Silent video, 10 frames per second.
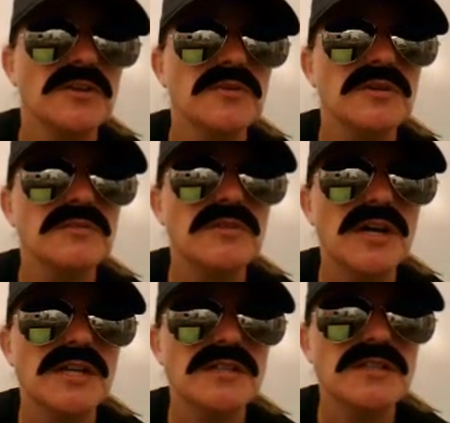You can
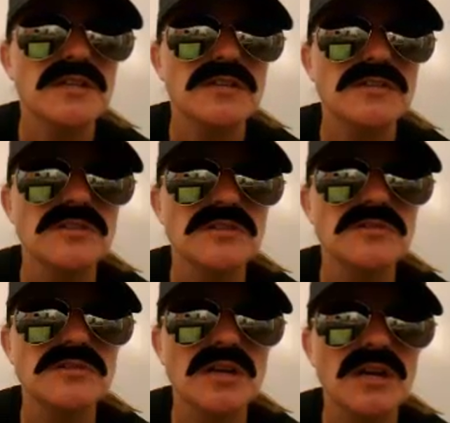write it
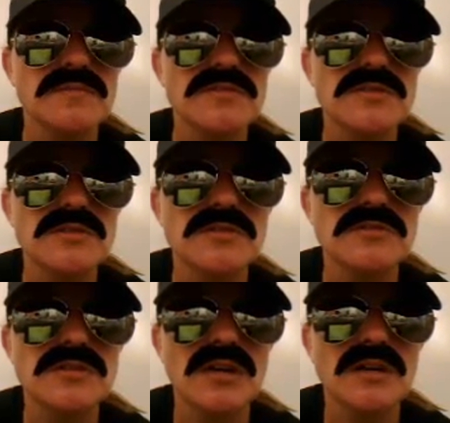2 times
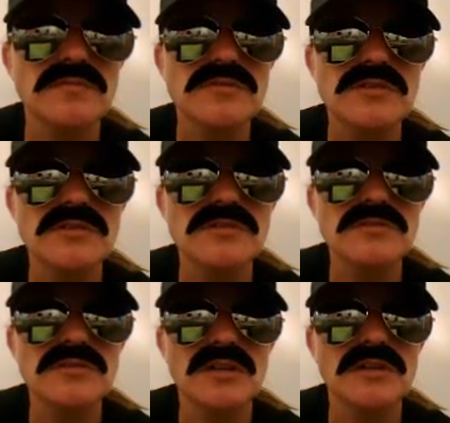2 times
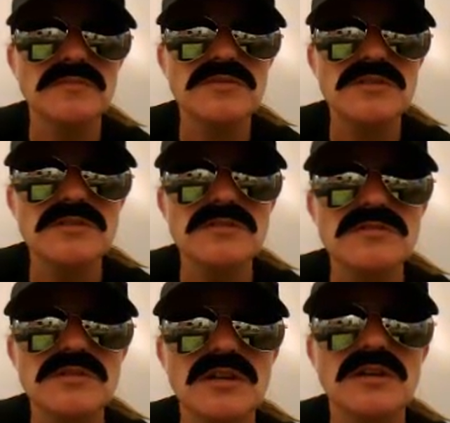2 times
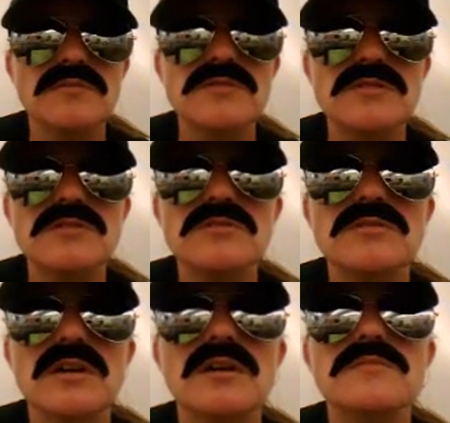2 times 2
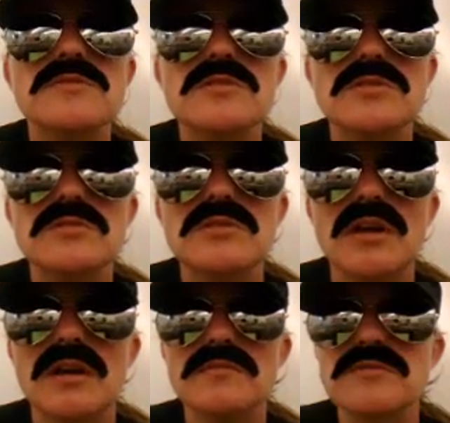times 2
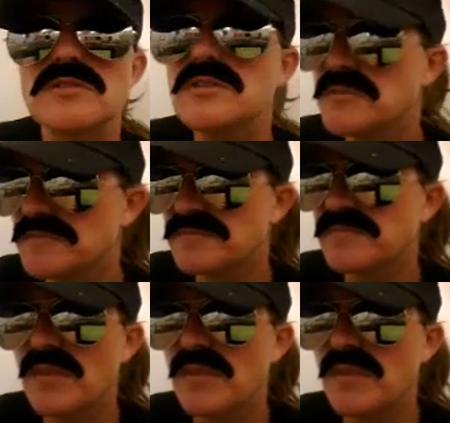times 2.